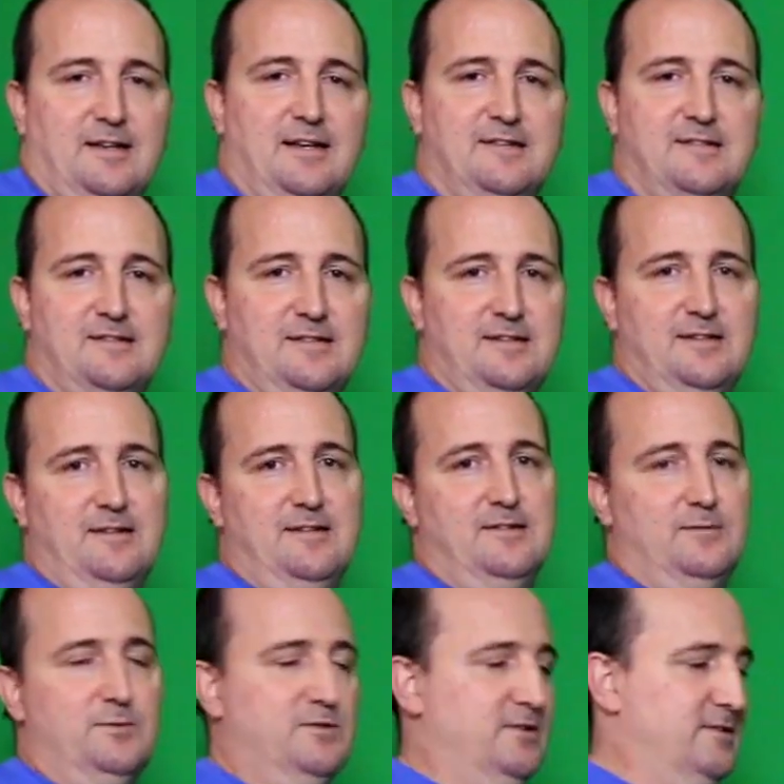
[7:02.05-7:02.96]
S
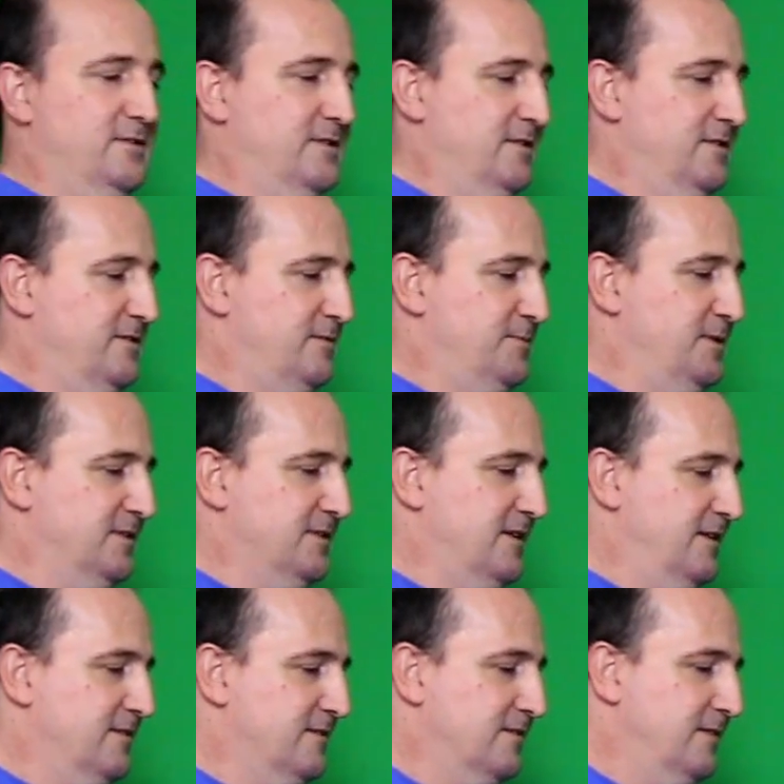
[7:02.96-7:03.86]
Cs, which is
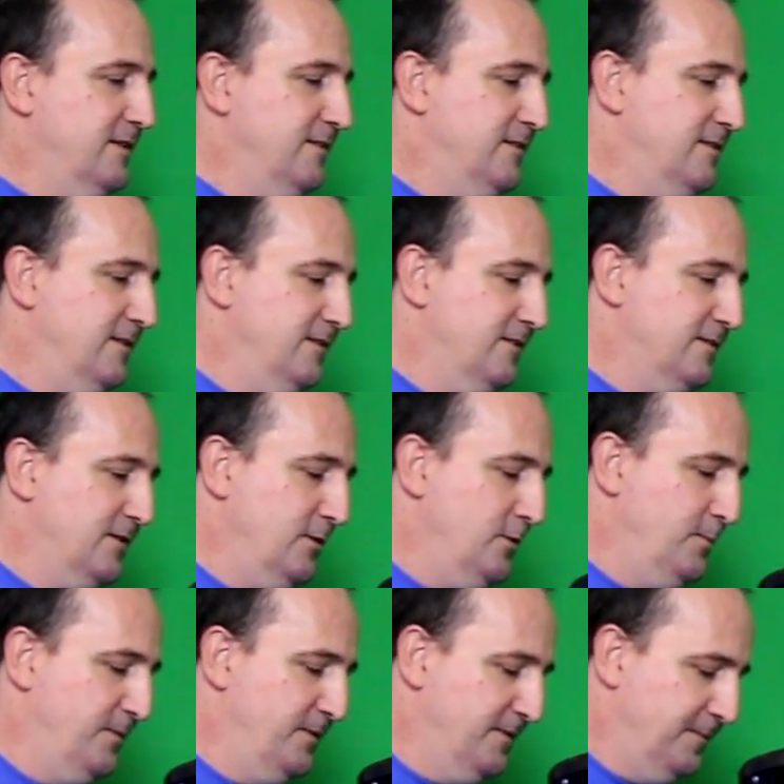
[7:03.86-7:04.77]
Smith-Cassegrain
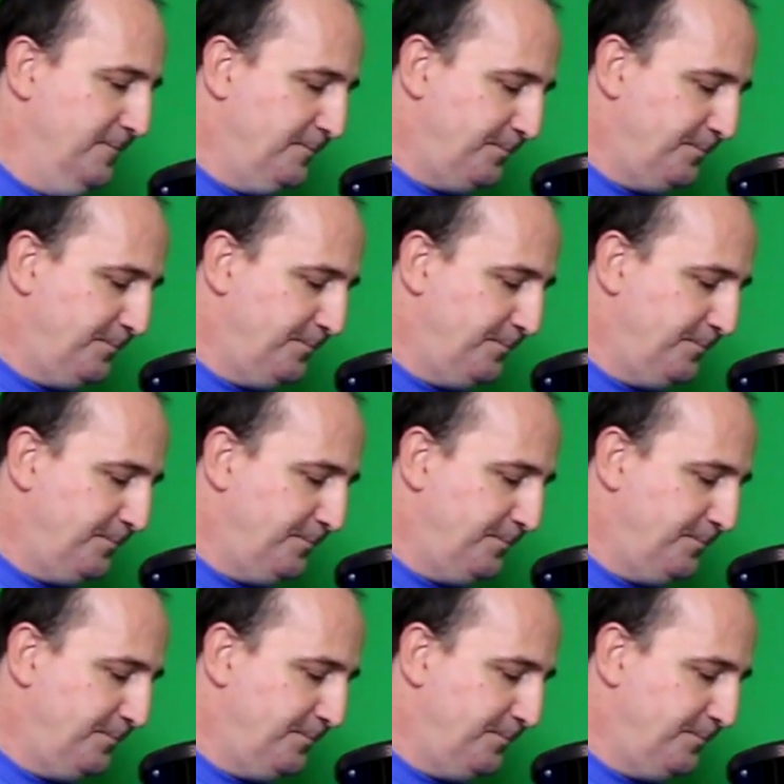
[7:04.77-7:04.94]
telescopes,